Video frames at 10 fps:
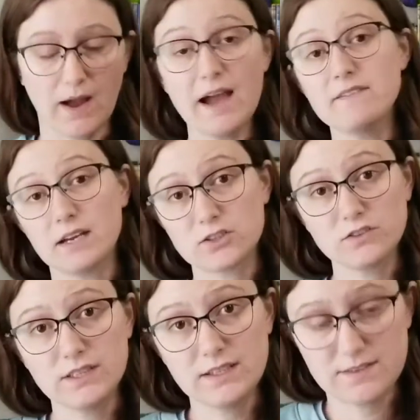I've actually
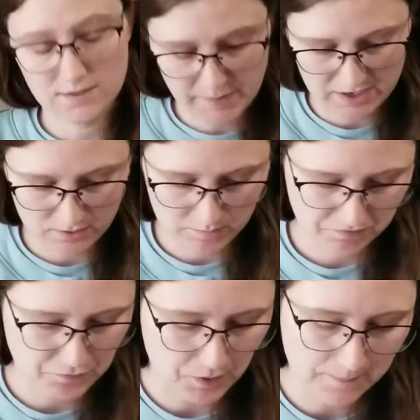knit this pattern
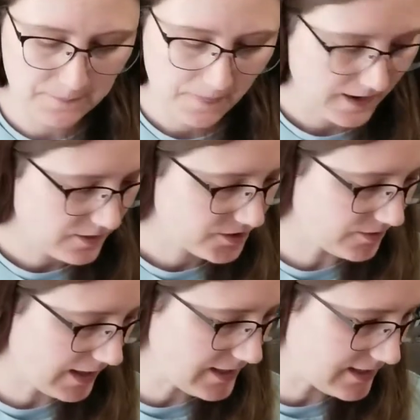before. So
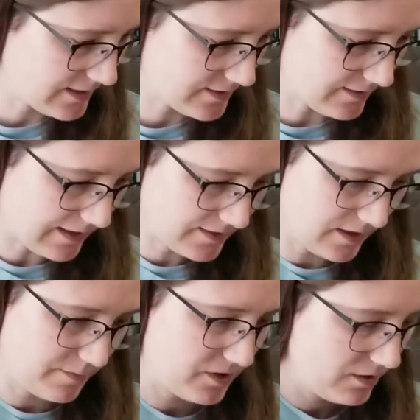I knit this last
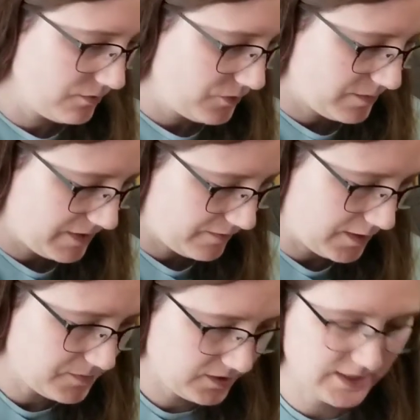summer with my friend
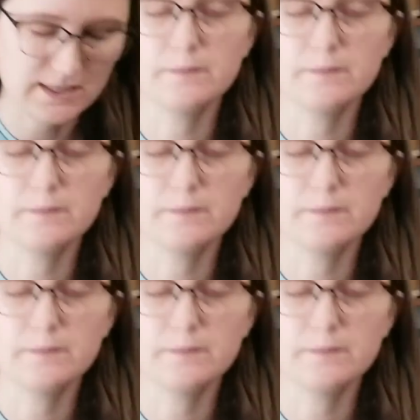Melissa.